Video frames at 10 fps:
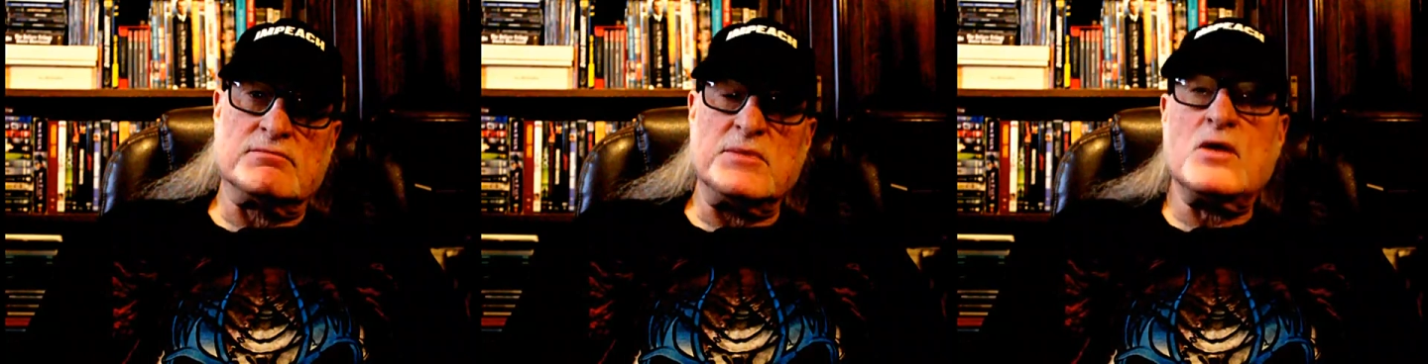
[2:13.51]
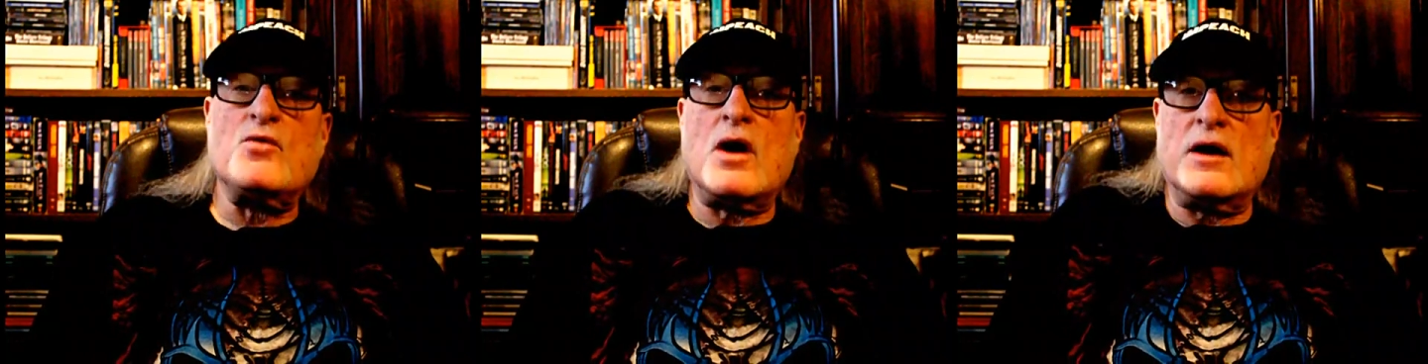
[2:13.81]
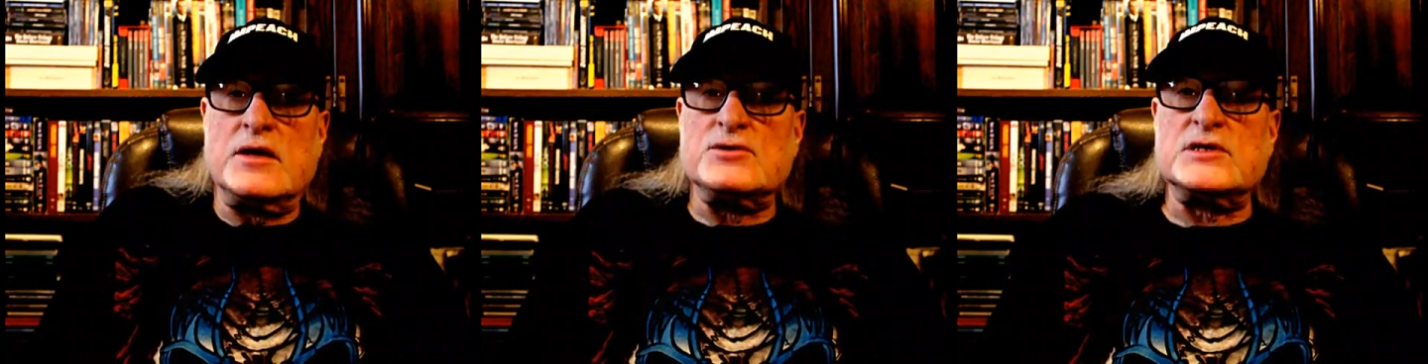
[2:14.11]

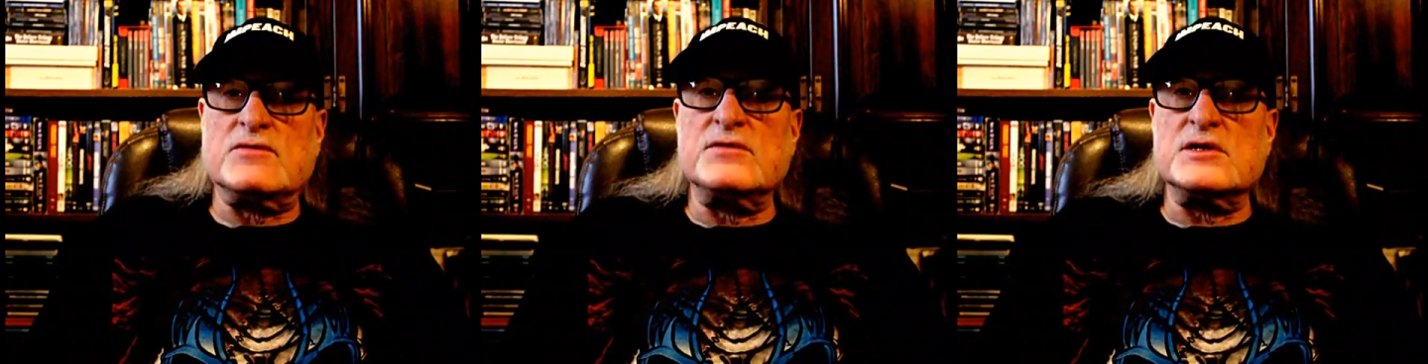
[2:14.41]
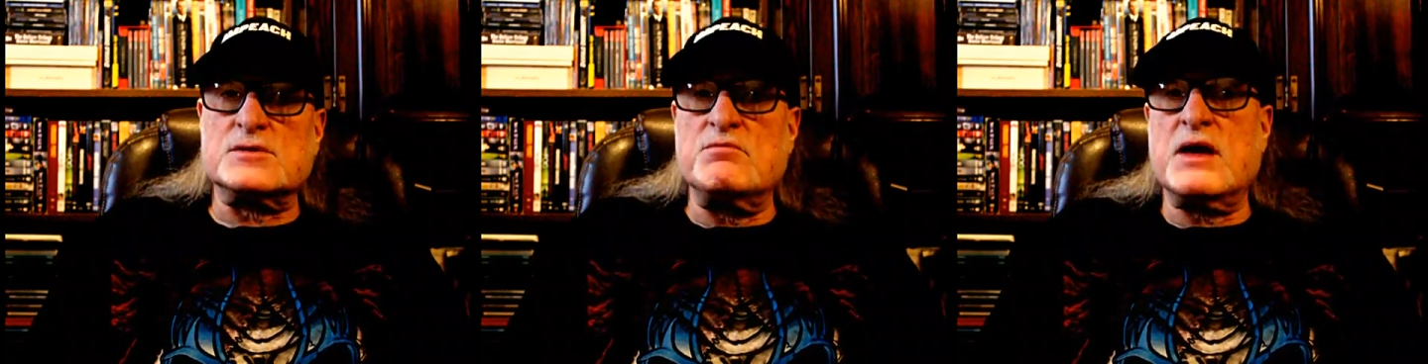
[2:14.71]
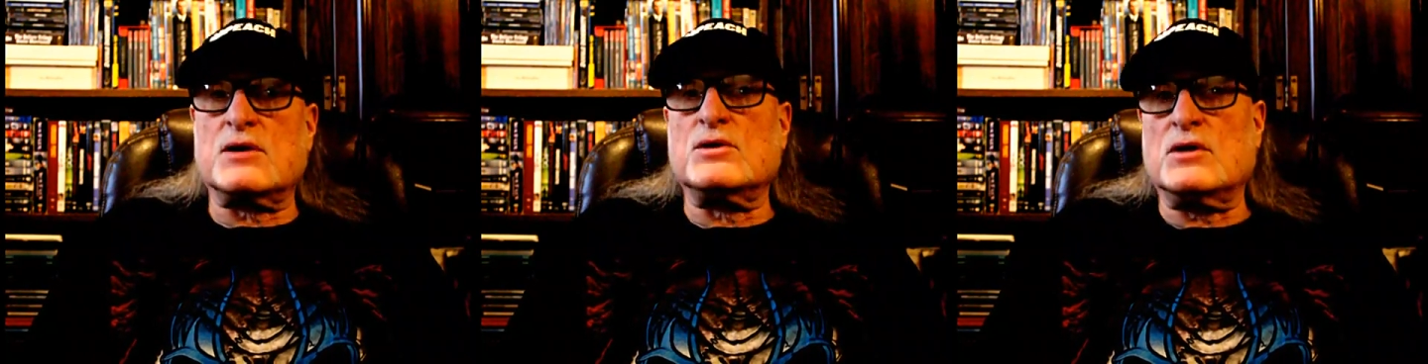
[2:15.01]
Meanwhile, he was given this
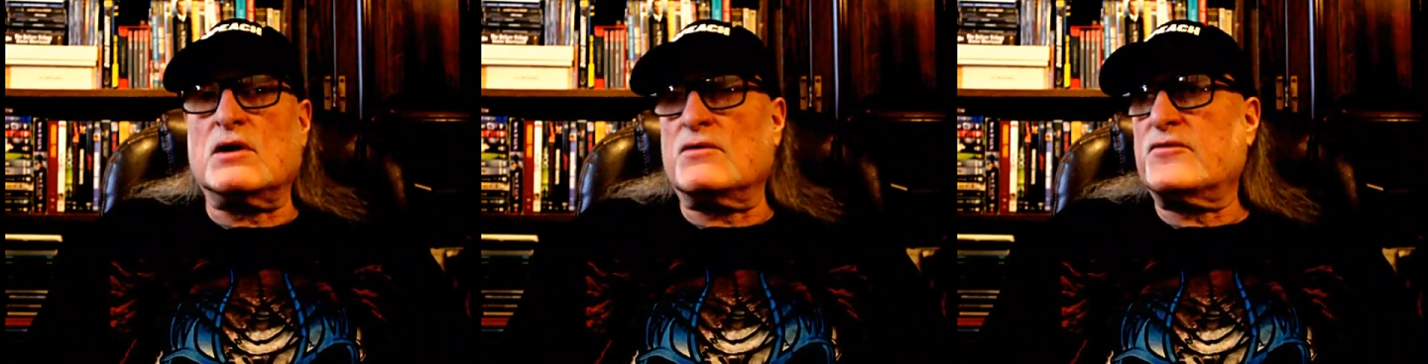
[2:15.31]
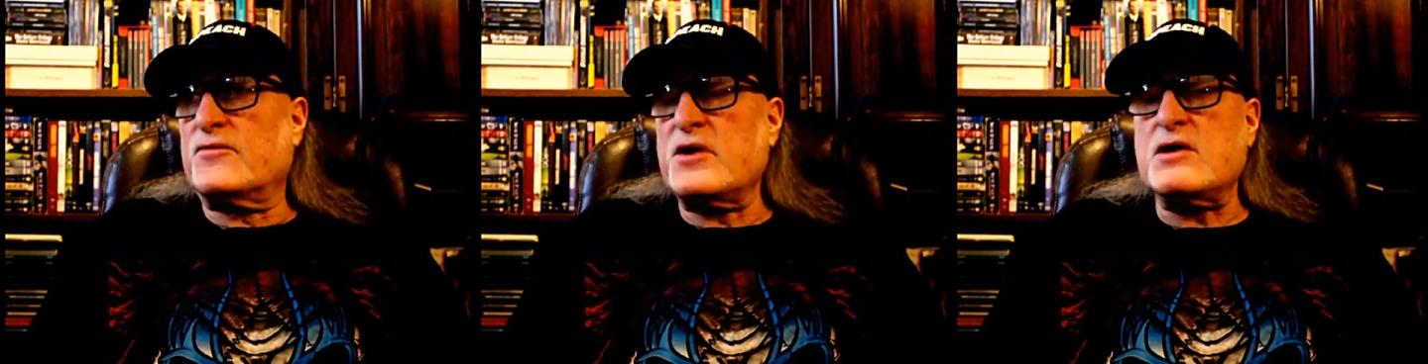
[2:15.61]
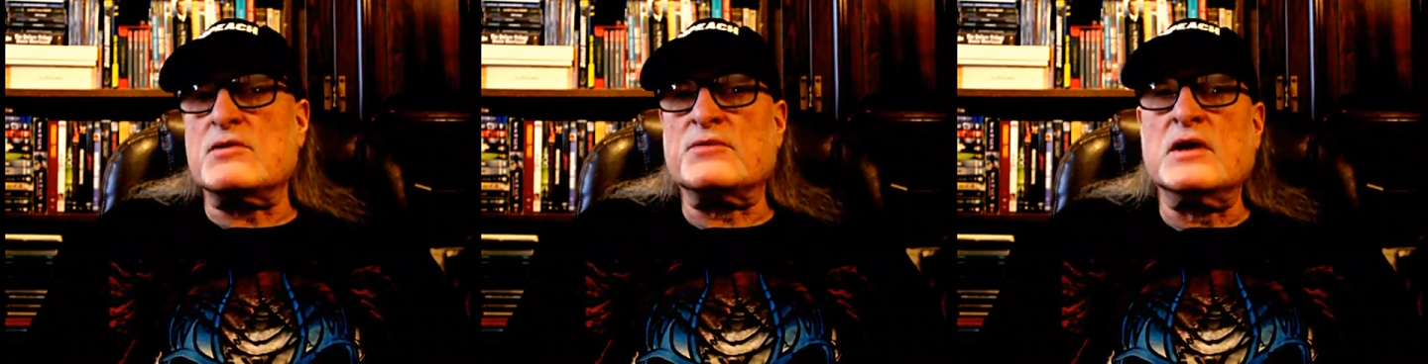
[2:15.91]
Medal of
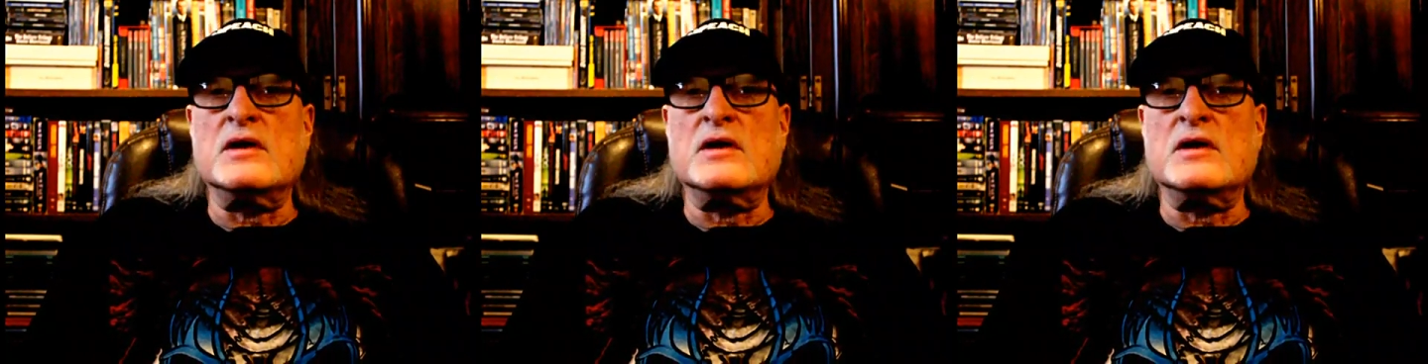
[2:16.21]
Freedom,